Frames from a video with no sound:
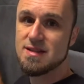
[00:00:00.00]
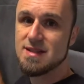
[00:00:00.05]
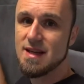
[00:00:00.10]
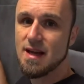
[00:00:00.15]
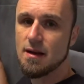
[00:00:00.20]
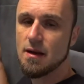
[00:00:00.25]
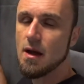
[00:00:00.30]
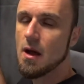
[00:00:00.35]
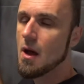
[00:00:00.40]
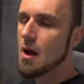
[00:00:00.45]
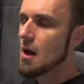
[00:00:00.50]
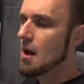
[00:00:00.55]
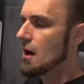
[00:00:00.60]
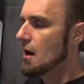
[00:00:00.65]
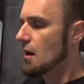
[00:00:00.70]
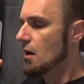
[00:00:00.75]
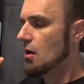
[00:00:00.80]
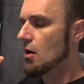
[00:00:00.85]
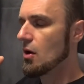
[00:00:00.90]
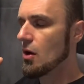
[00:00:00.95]
and
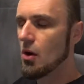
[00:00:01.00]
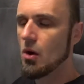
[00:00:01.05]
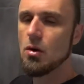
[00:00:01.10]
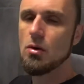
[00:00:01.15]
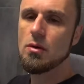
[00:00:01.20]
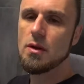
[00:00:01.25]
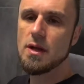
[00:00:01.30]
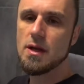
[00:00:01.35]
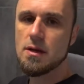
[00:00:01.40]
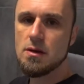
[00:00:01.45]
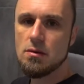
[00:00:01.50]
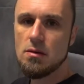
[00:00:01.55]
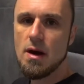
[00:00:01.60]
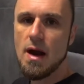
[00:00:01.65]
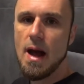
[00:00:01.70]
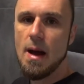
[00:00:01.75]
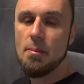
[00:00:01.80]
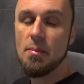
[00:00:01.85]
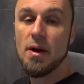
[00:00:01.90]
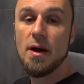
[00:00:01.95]
holy
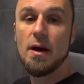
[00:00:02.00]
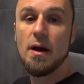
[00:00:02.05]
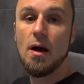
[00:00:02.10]
crap.